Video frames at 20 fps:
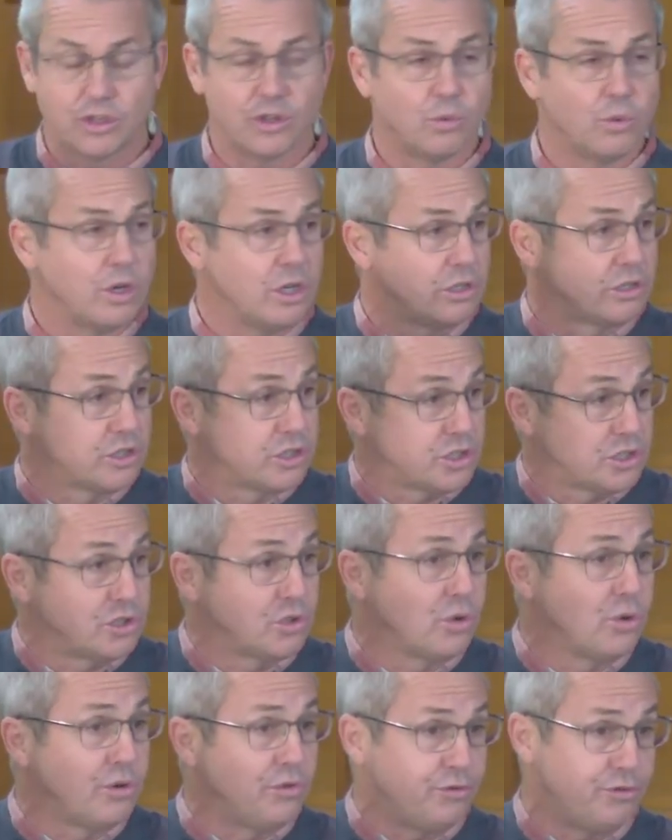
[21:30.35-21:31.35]
the world
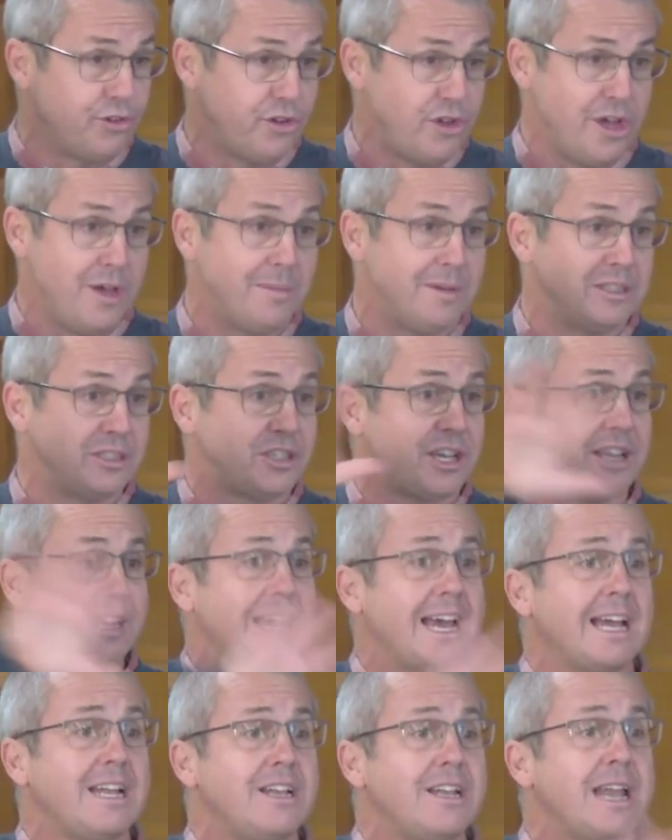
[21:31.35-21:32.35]
stood firm and so they
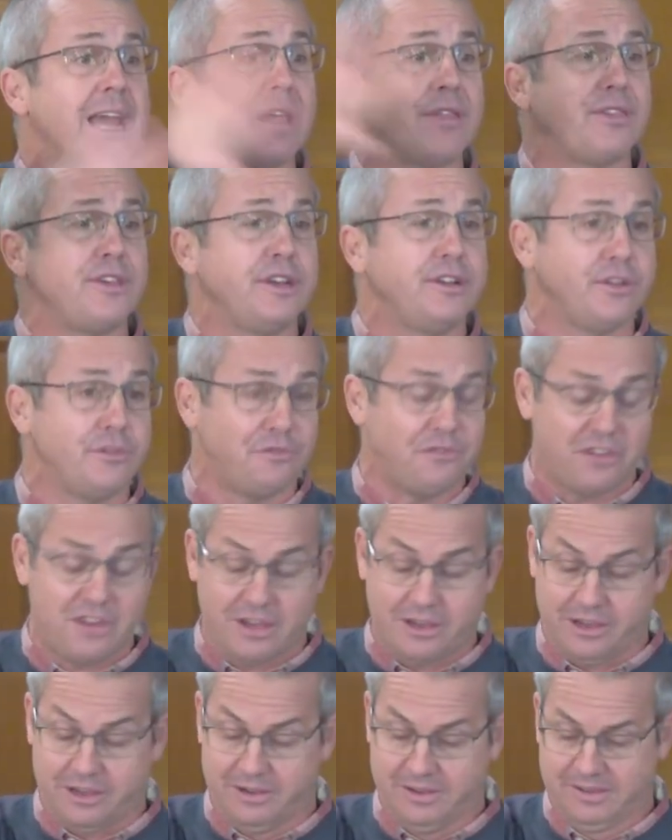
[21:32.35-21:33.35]
had nothing to
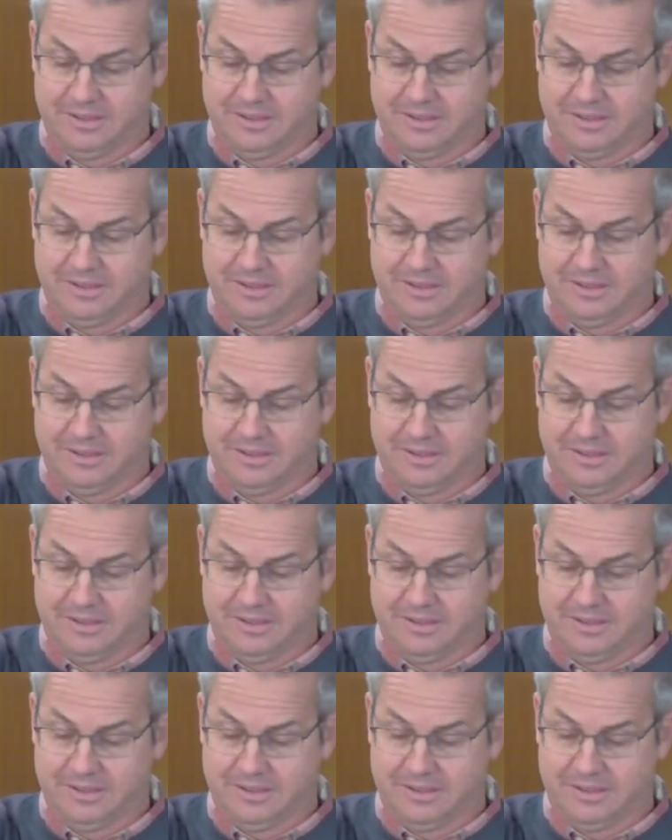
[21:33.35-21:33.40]
fear?